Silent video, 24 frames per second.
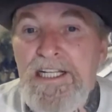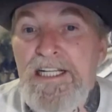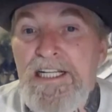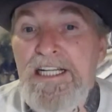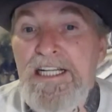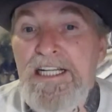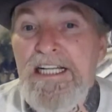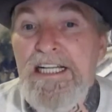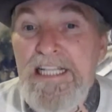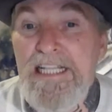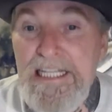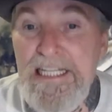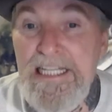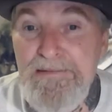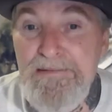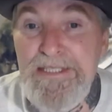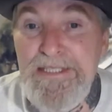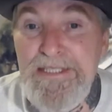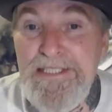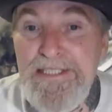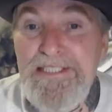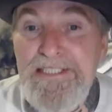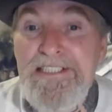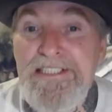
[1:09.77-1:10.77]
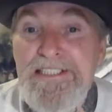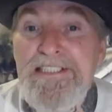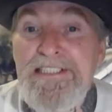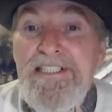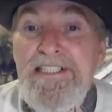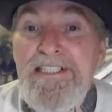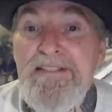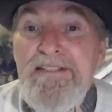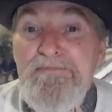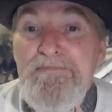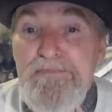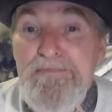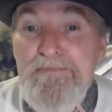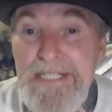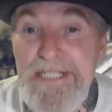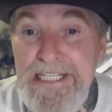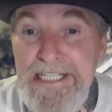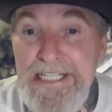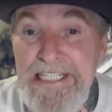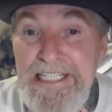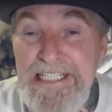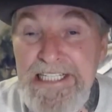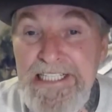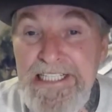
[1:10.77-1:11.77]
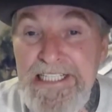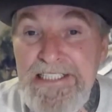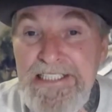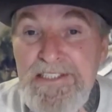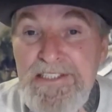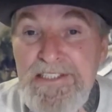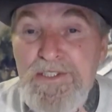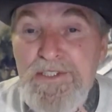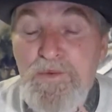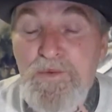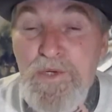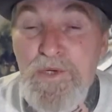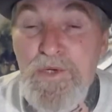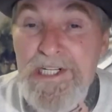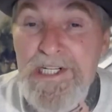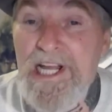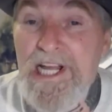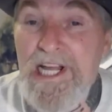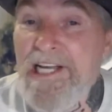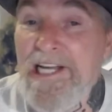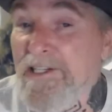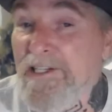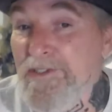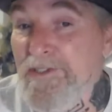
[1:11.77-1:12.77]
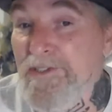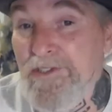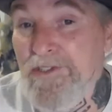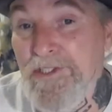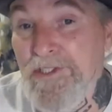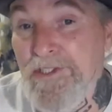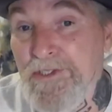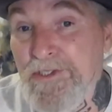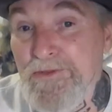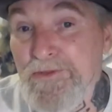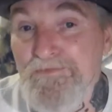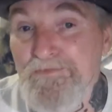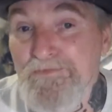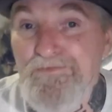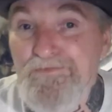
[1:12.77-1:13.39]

limited me to what I could do.